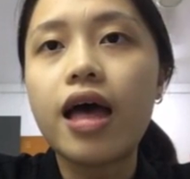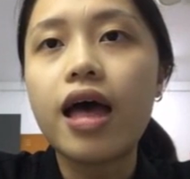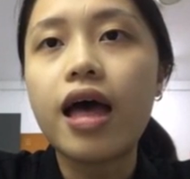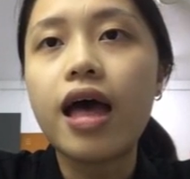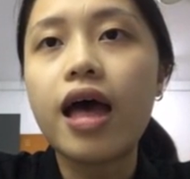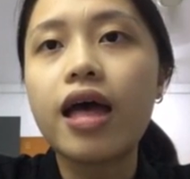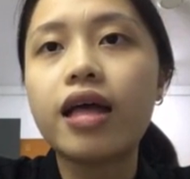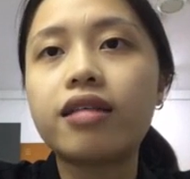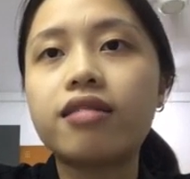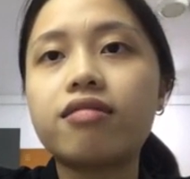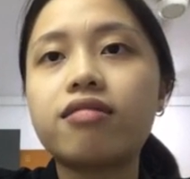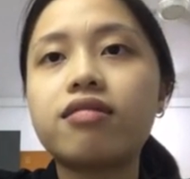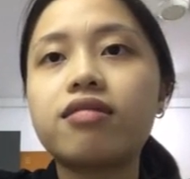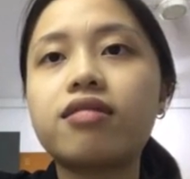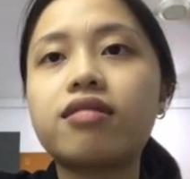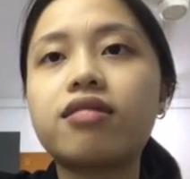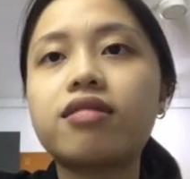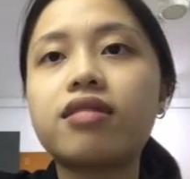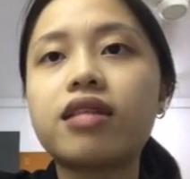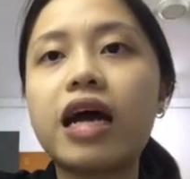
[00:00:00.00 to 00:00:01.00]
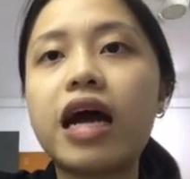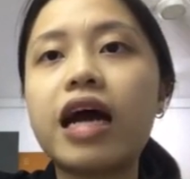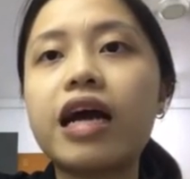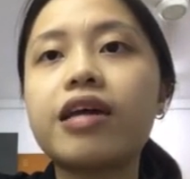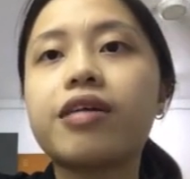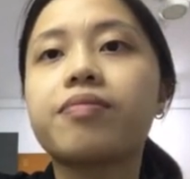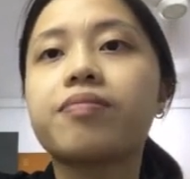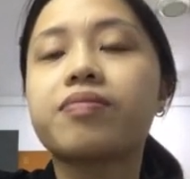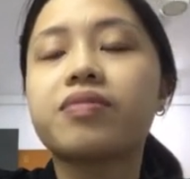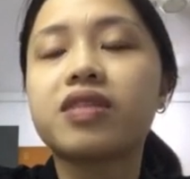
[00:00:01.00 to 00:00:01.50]
at
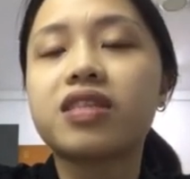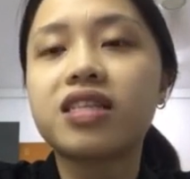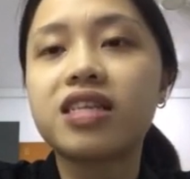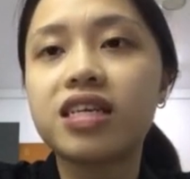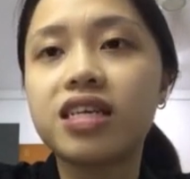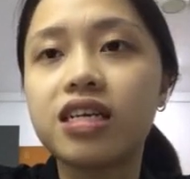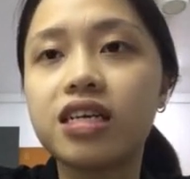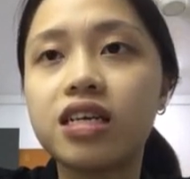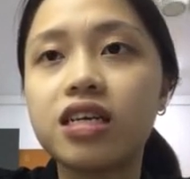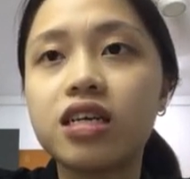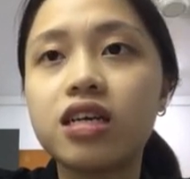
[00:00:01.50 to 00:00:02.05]
time t.